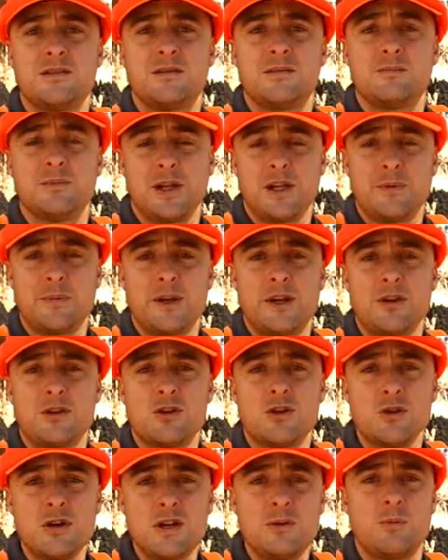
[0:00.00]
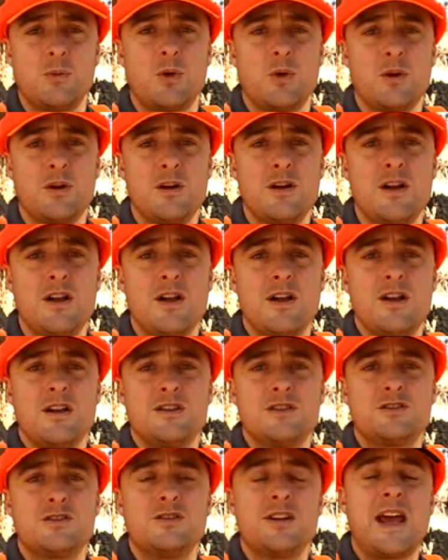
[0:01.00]
Creedmoor.
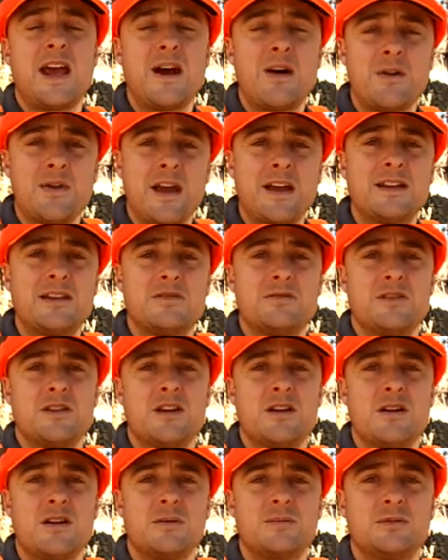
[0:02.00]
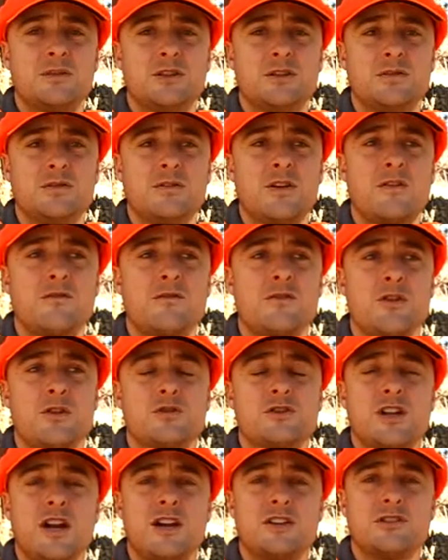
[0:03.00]
So now that gives the option for
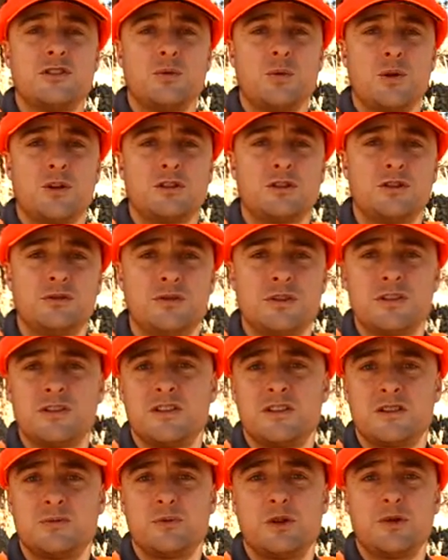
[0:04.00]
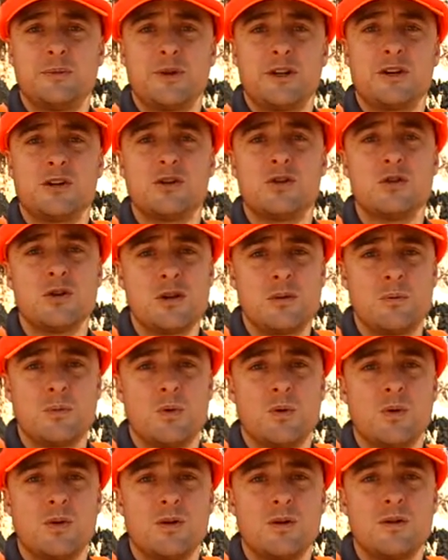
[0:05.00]
those guys that want to shoot the 6mm
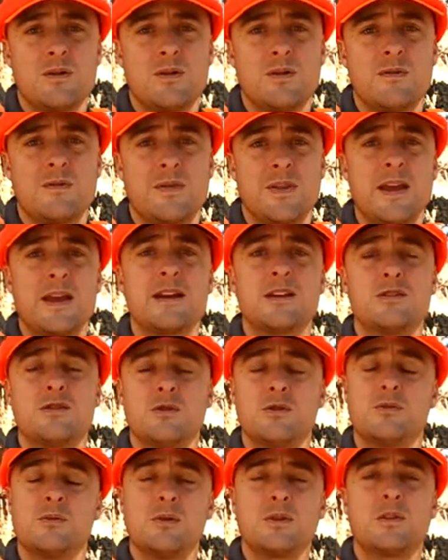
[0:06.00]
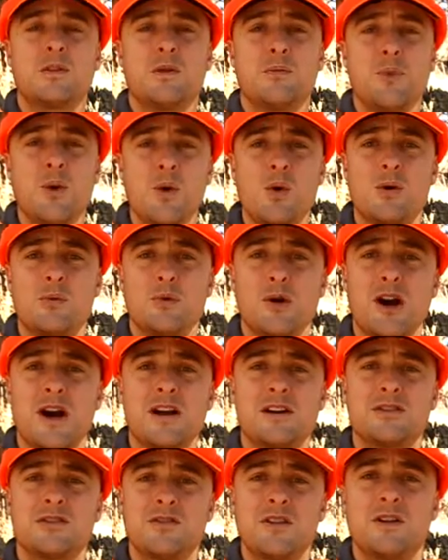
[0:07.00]
Creedmoor. They can do it with Lapua
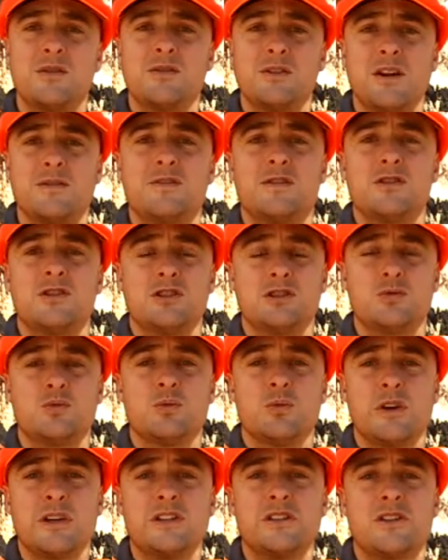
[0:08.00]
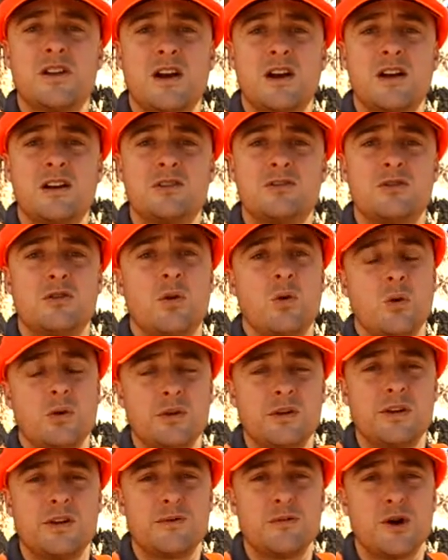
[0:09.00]
brass, and they don't have to just resize the
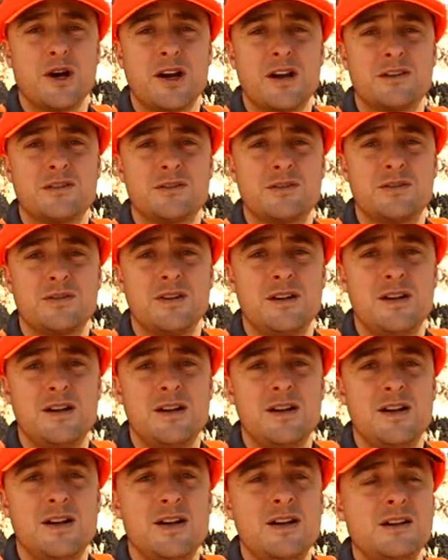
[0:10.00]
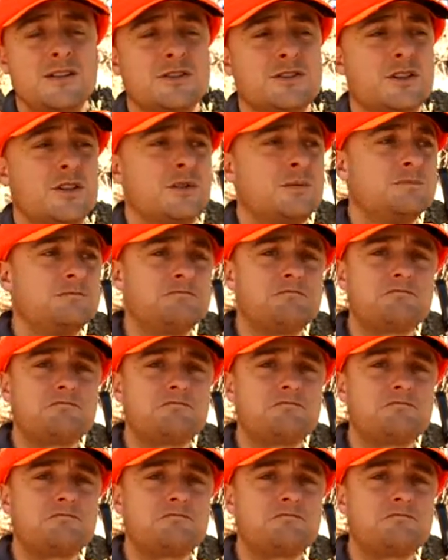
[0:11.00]
Hornady brass. So